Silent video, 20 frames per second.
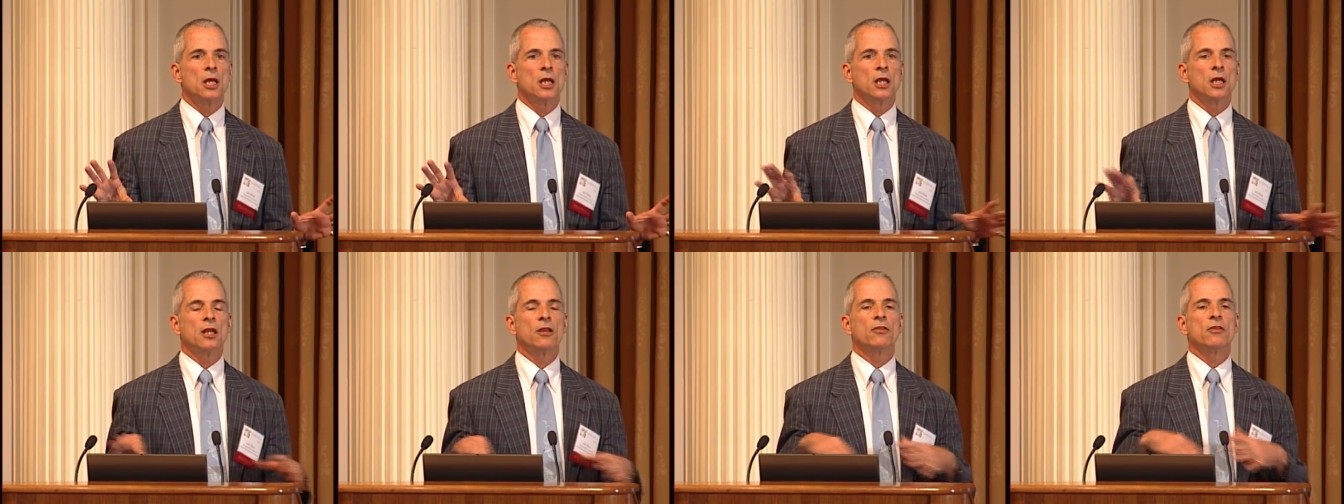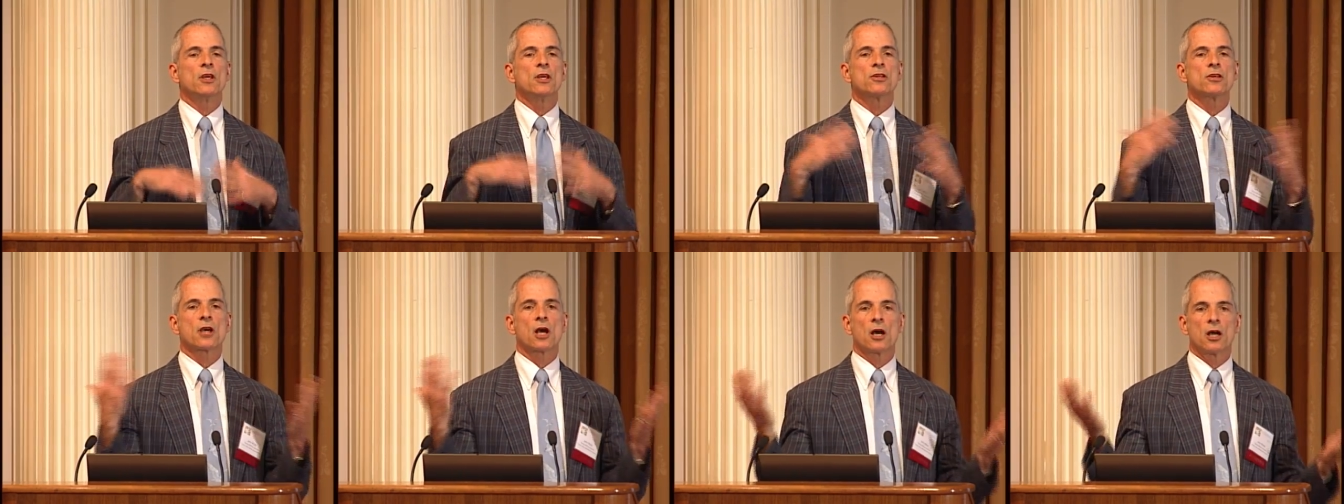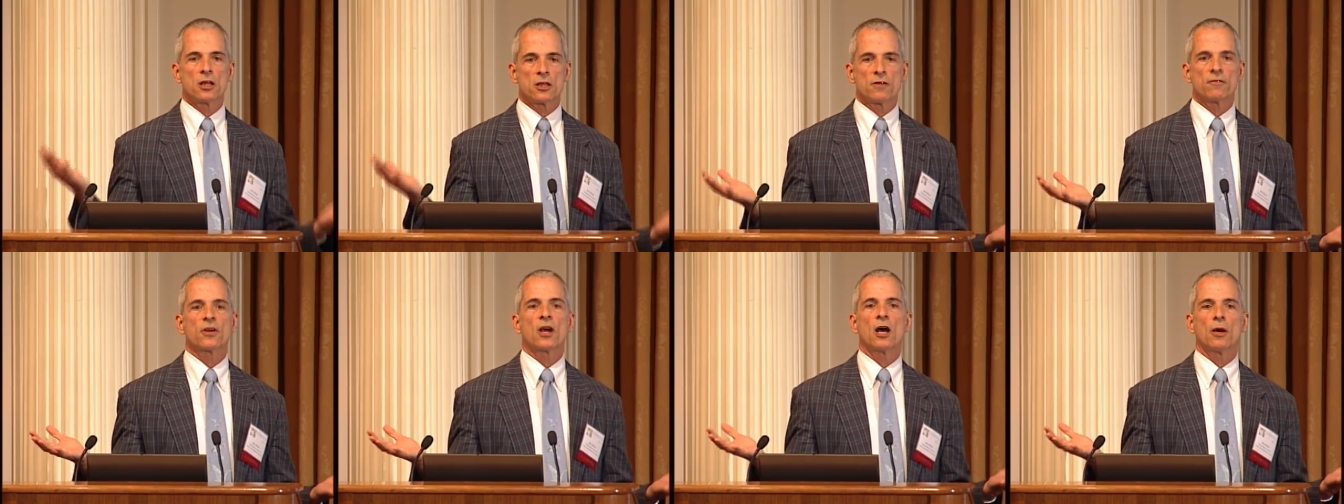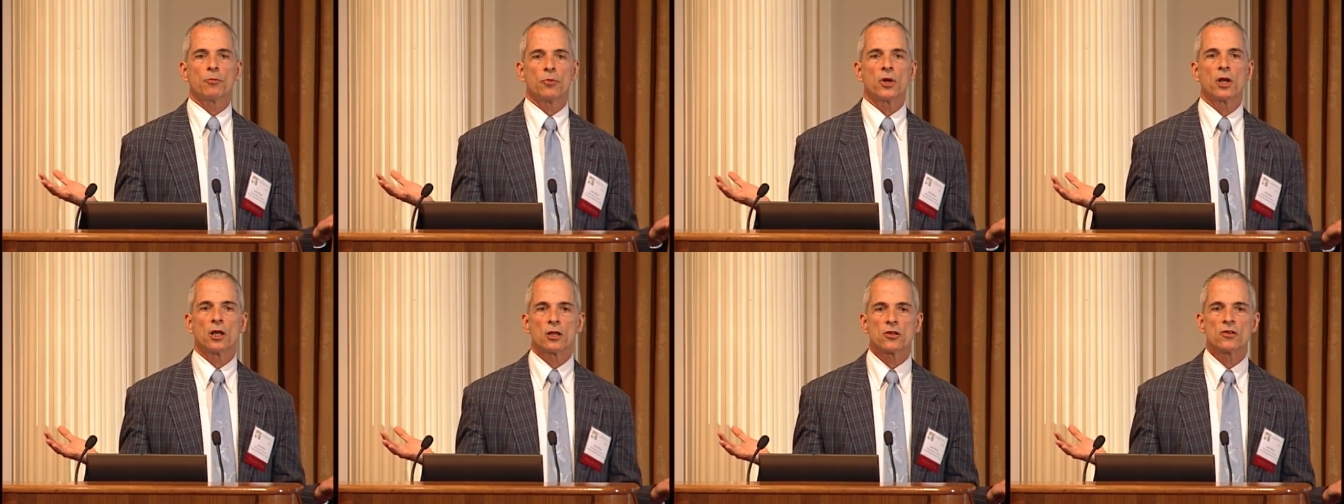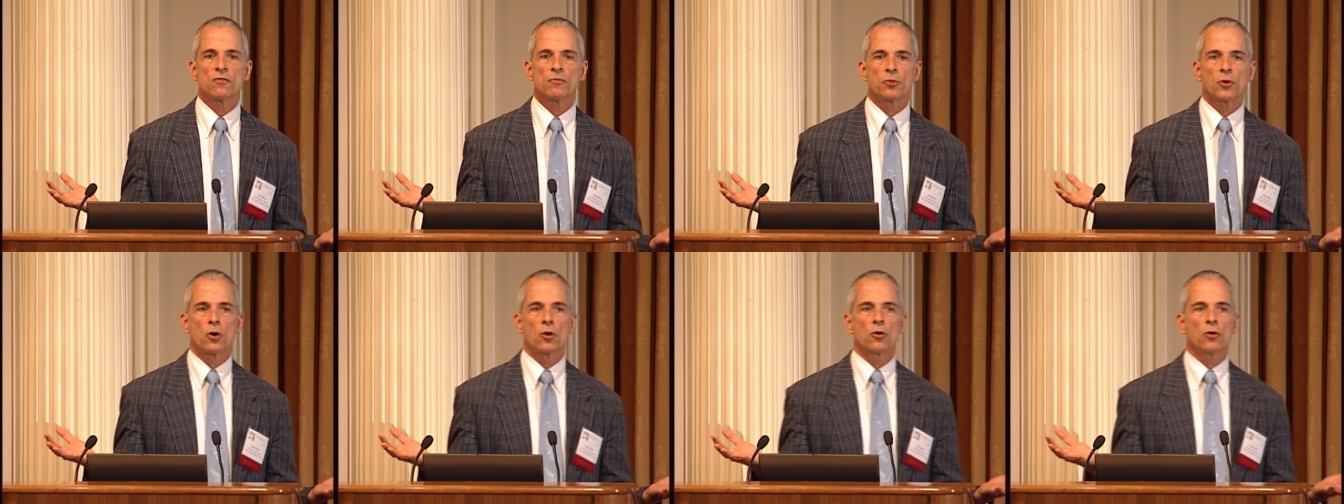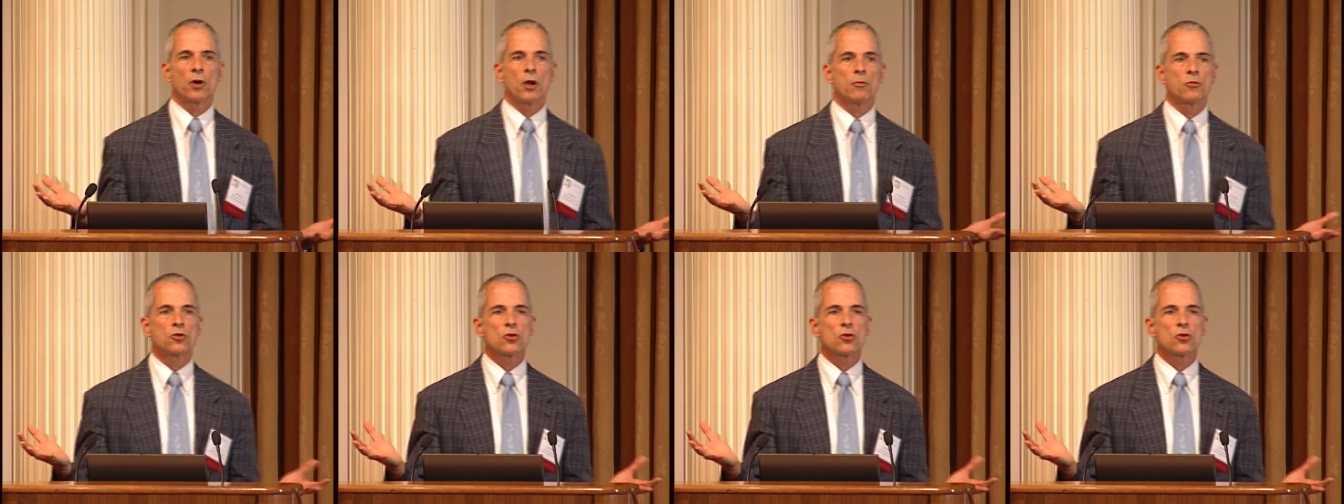in these kinds of comprehensive programs.